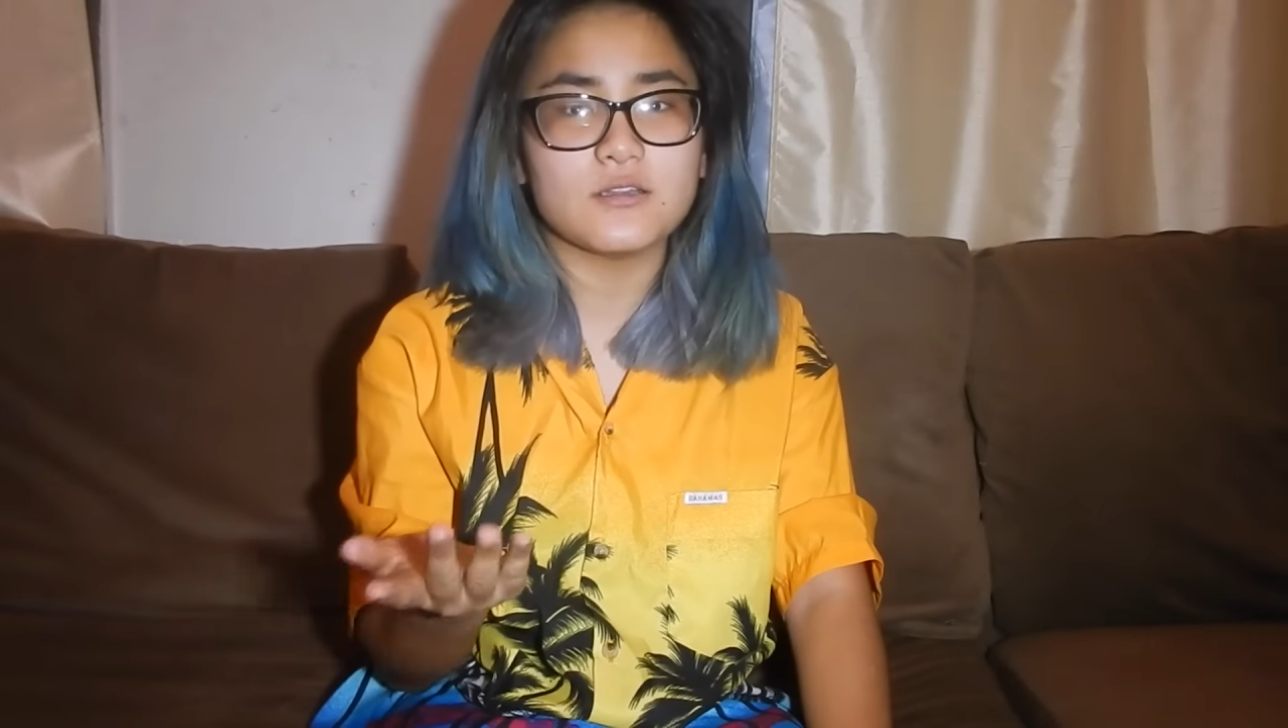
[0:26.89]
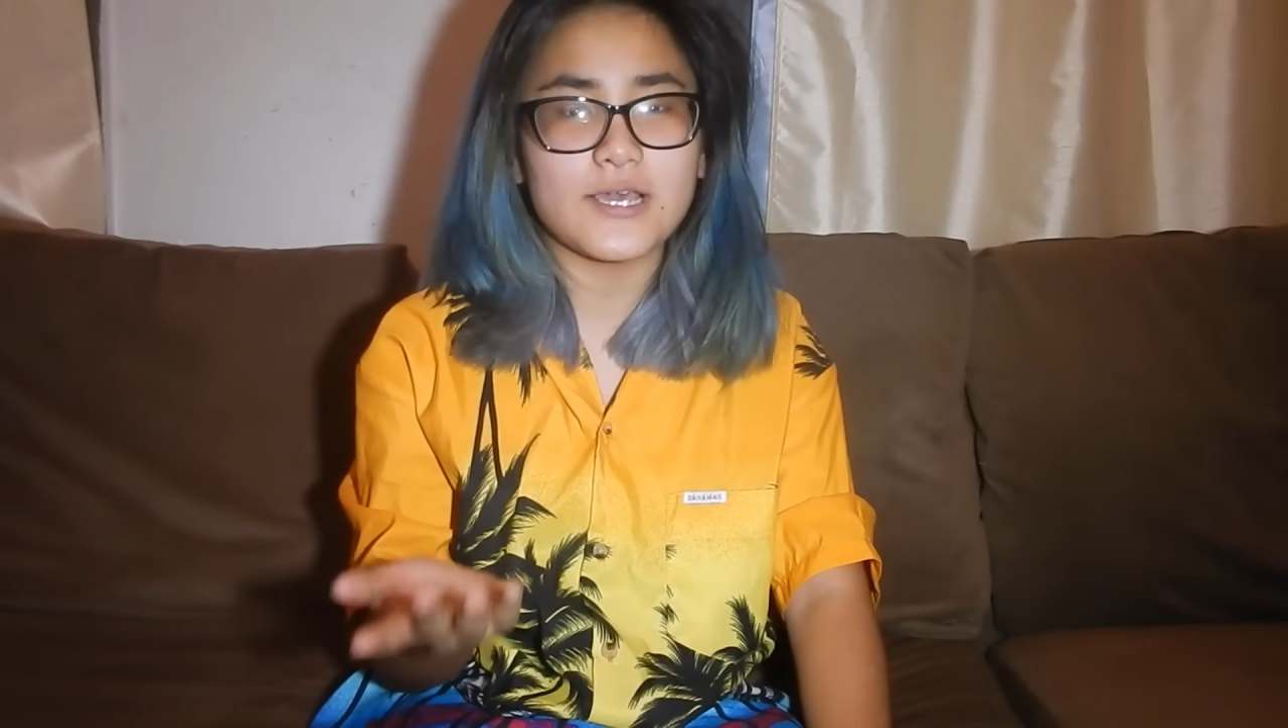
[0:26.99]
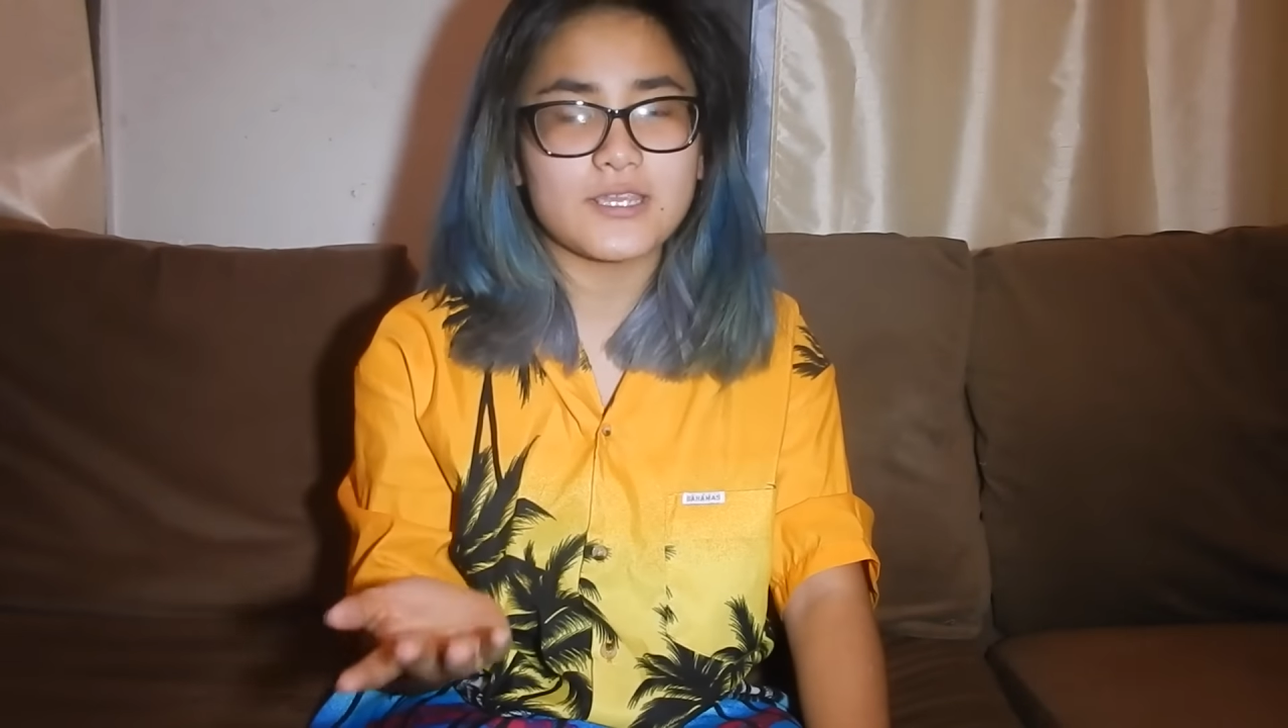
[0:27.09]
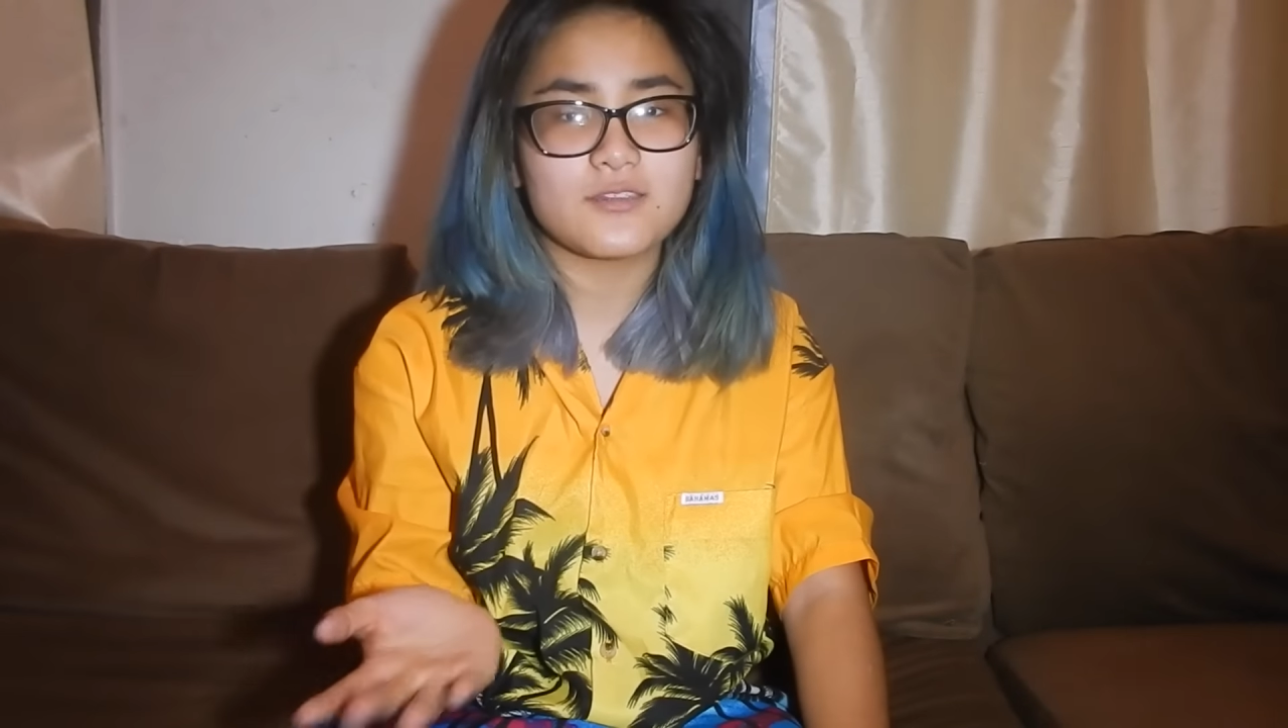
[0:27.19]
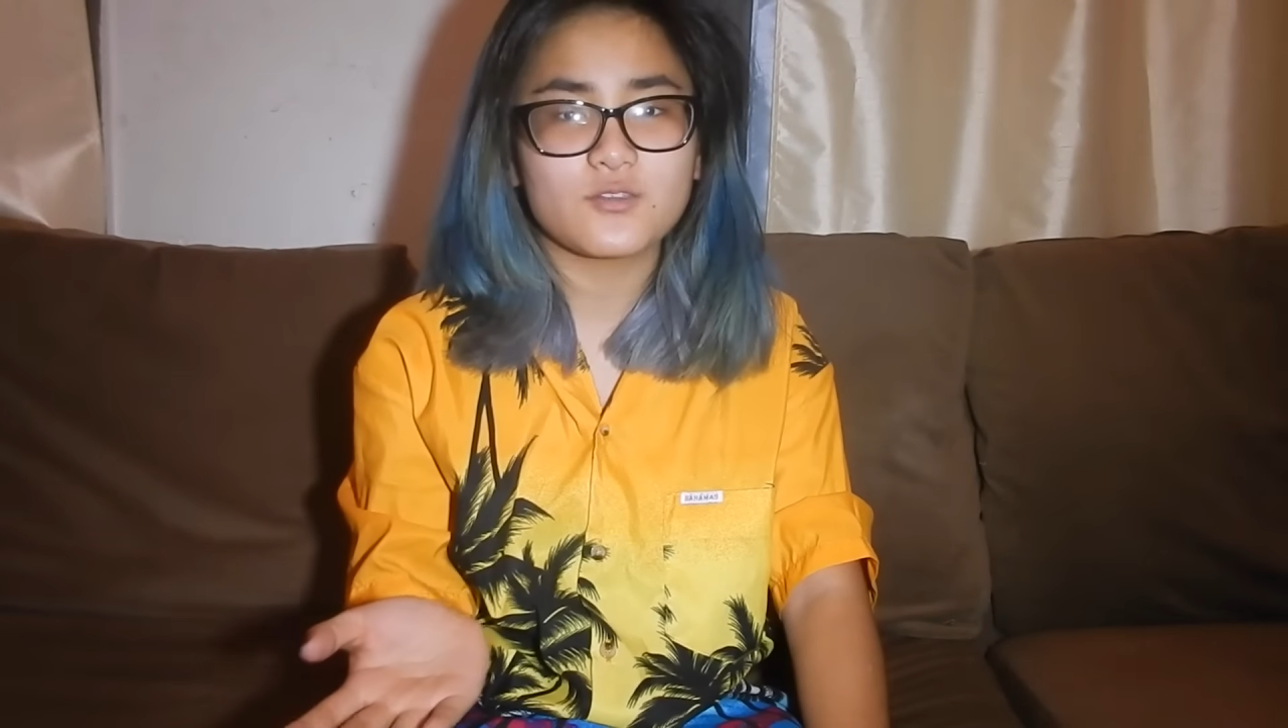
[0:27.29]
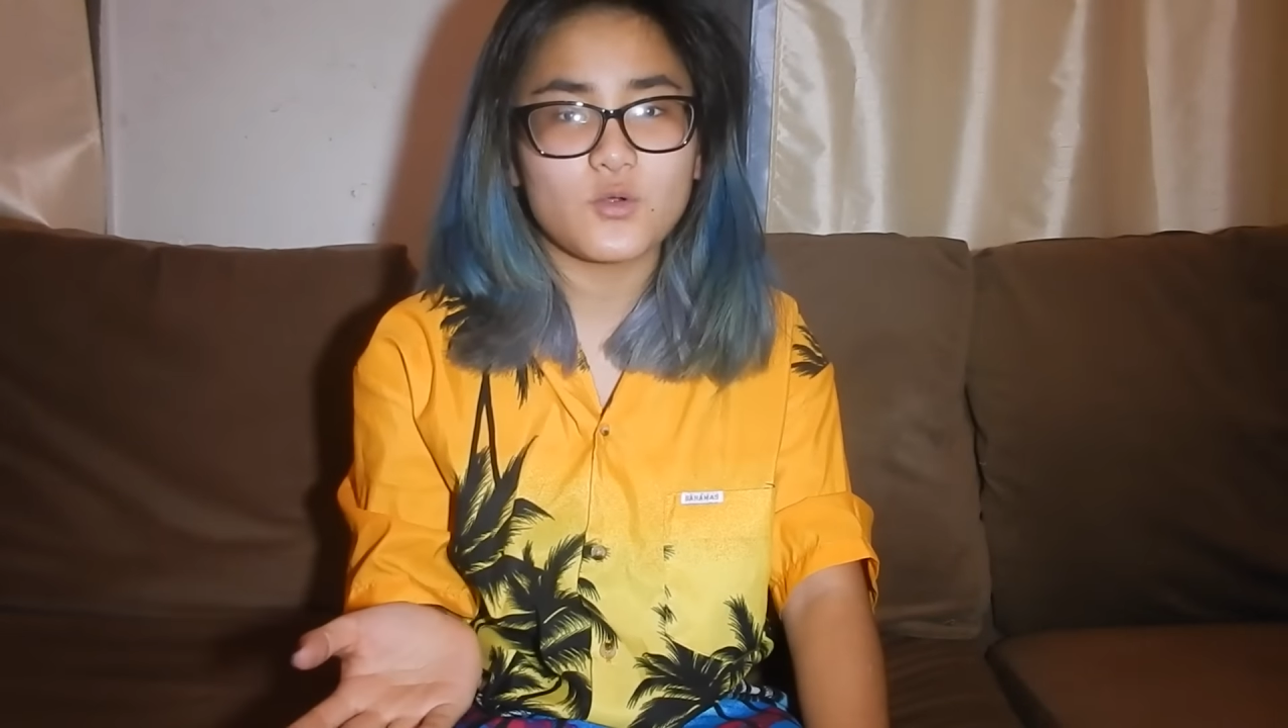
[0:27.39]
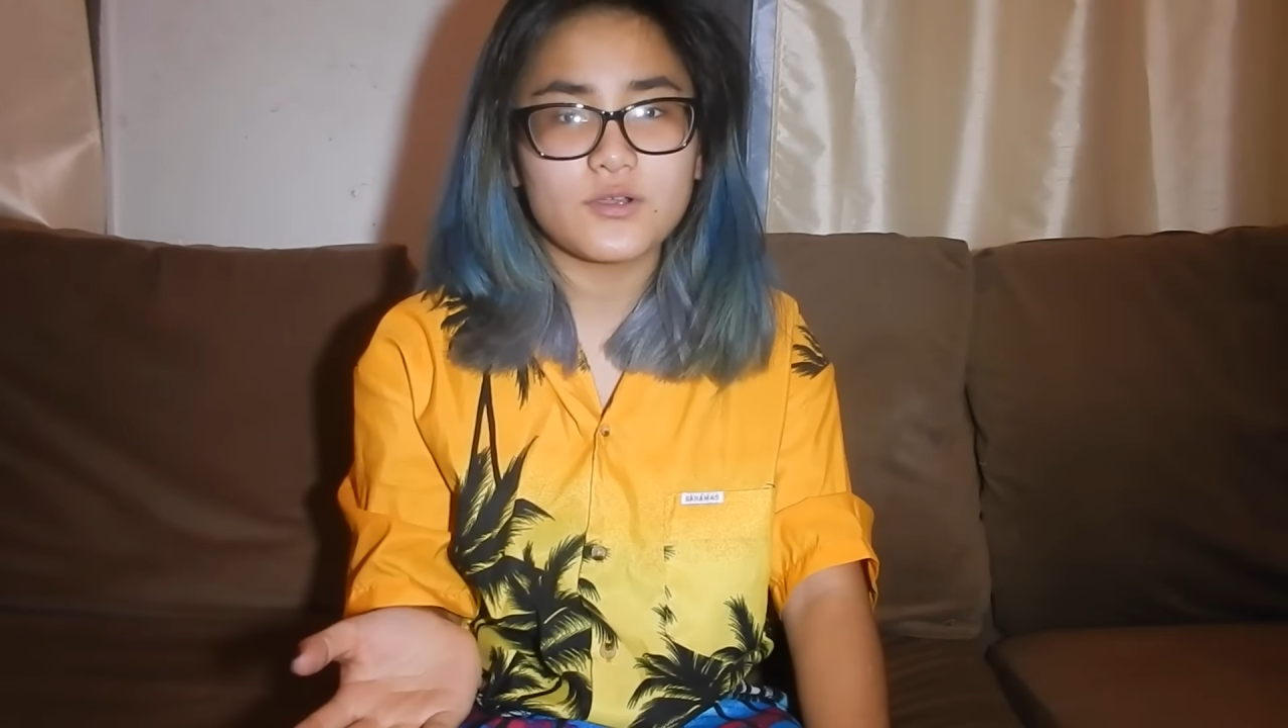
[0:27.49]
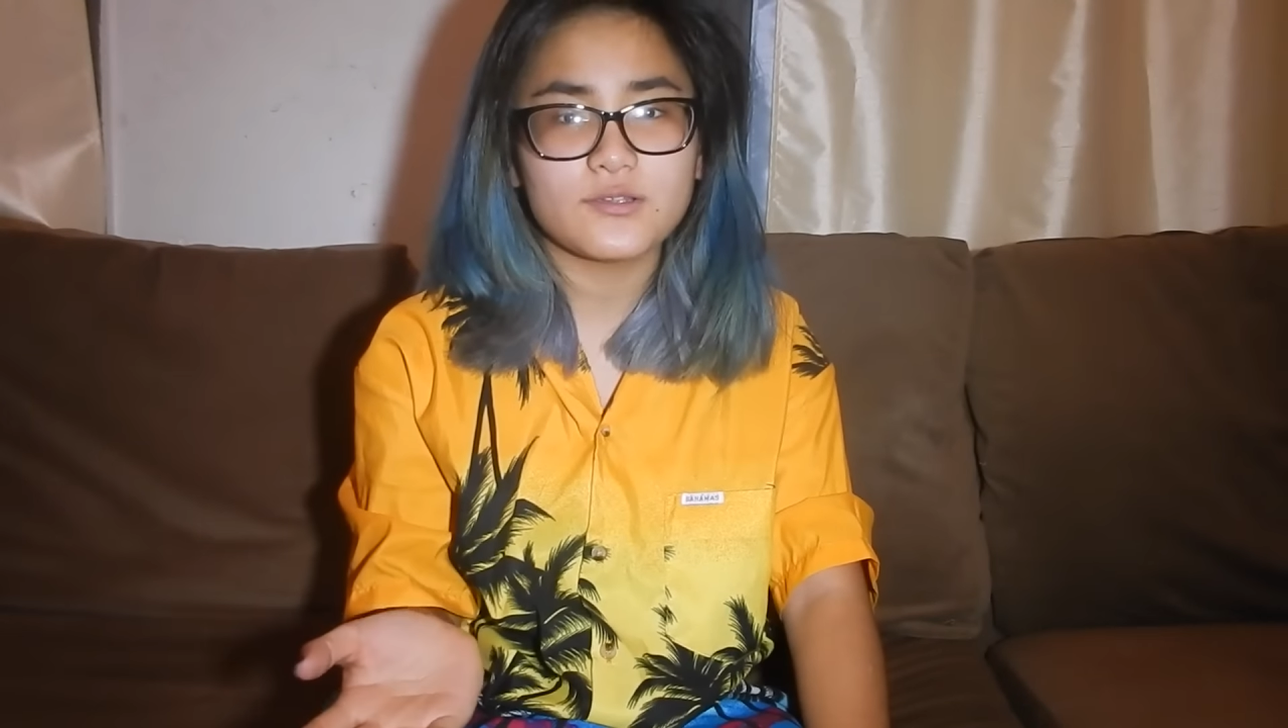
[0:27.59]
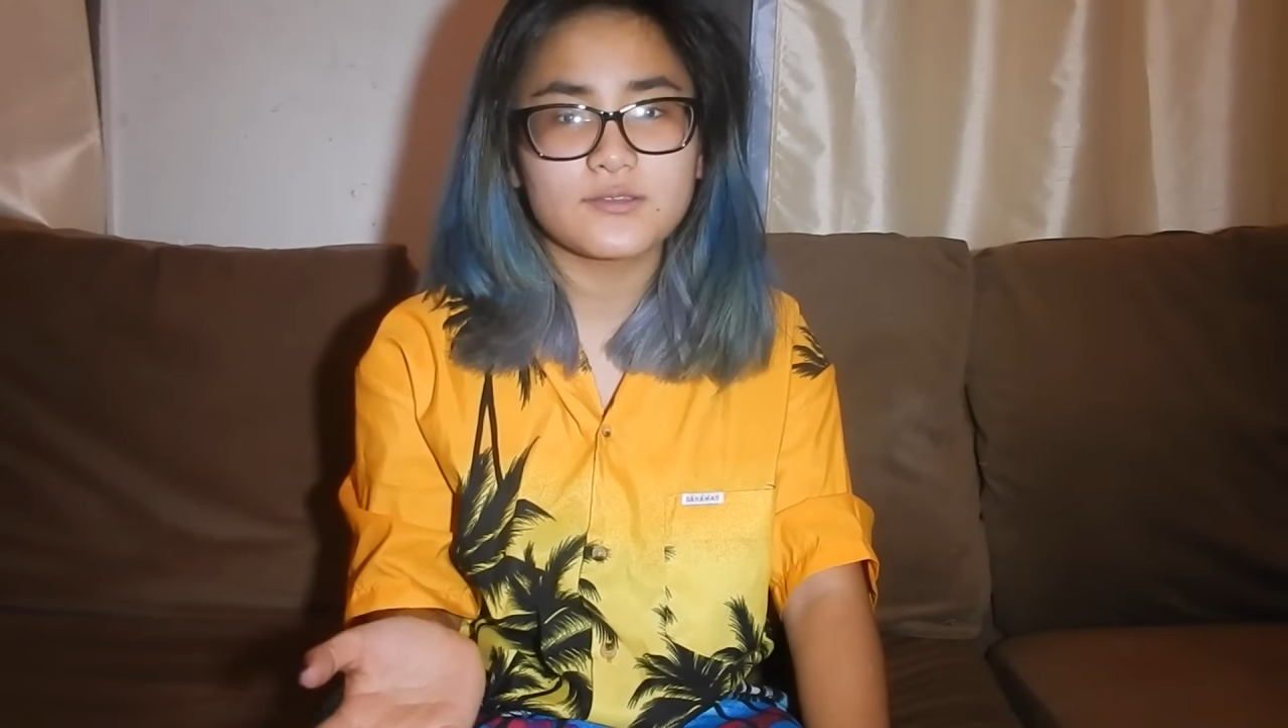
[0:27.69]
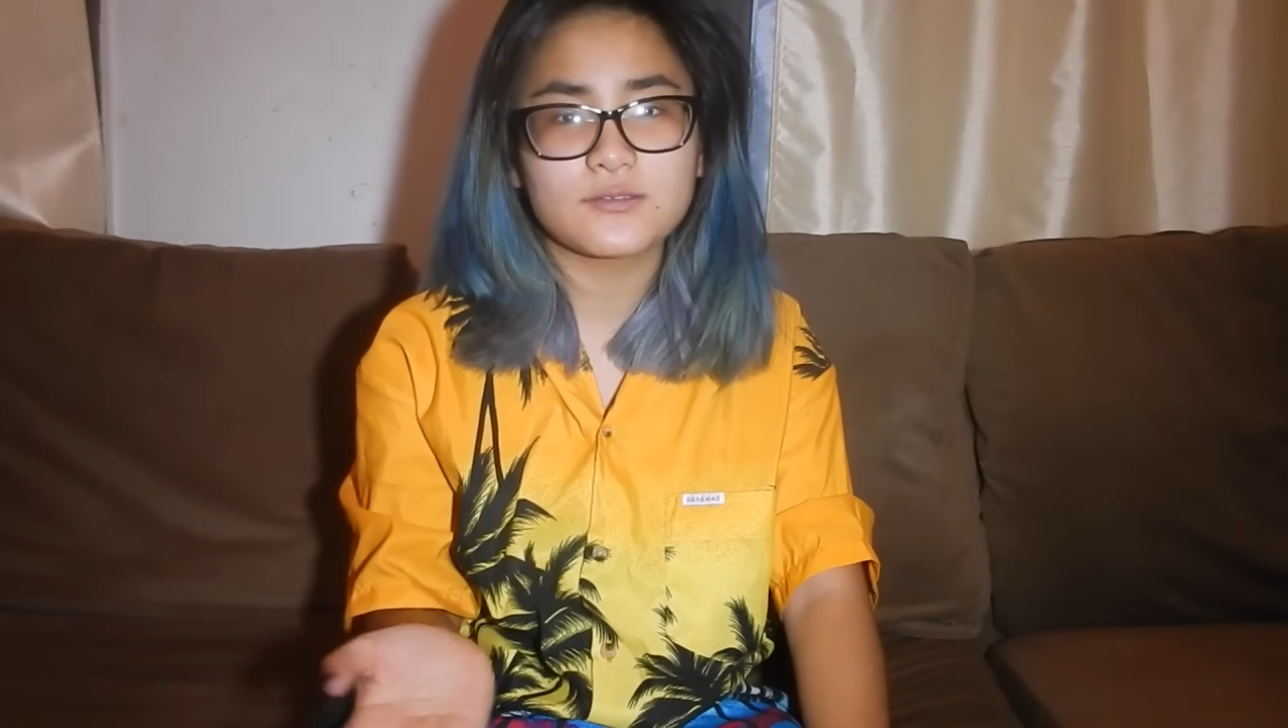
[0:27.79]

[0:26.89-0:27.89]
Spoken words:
light source,